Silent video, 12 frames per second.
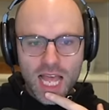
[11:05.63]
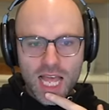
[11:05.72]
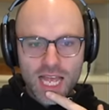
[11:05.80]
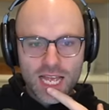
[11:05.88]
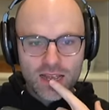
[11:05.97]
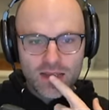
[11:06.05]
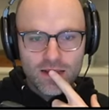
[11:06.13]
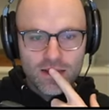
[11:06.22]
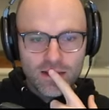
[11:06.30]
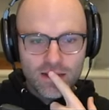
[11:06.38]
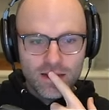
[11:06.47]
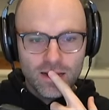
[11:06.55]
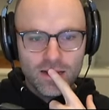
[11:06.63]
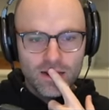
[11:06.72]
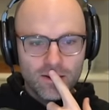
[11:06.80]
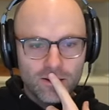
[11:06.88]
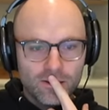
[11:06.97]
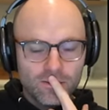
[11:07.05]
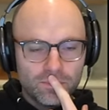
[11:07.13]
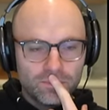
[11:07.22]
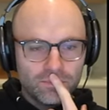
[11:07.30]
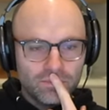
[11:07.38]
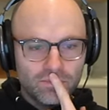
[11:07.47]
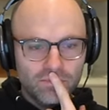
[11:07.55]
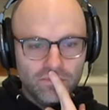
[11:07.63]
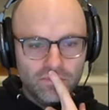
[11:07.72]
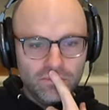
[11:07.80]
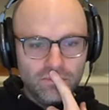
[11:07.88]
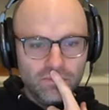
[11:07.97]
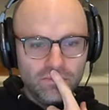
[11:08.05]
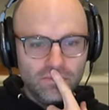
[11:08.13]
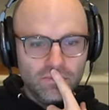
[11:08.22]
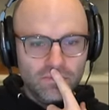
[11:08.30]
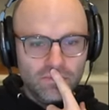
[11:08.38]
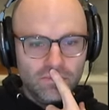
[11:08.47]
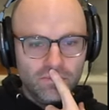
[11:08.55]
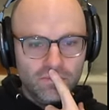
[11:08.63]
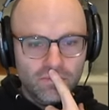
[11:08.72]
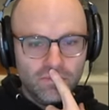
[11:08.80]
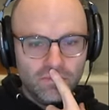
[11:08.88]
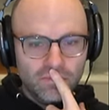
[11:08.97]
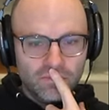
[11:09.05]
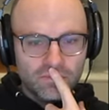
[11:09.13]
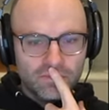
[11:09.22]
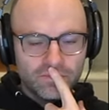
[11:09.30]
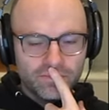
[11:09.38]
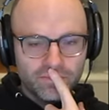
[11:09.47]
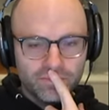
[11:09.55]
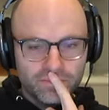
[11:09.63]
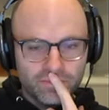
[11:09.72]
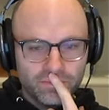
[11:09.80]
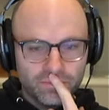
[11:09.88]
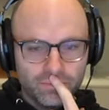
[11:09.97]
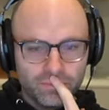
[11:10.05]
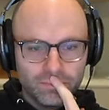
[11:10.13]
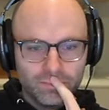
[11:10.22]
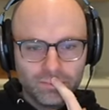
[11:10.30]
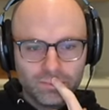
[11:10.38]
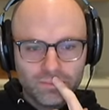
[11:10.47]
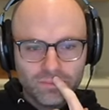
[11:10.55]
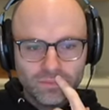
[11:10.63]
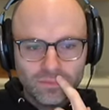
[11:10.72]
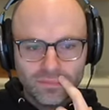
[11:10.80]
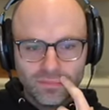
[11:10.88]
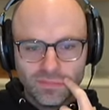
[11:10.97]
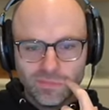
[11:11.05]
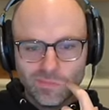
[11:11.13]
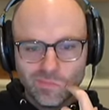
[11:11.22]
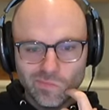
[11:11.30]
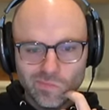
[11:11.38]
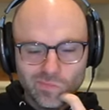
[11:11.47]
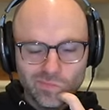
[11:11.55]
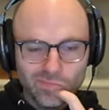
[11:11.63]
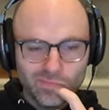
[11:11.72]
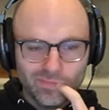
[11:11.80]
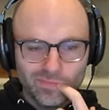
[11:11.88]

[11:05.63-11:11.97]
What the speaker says: Nothing is said.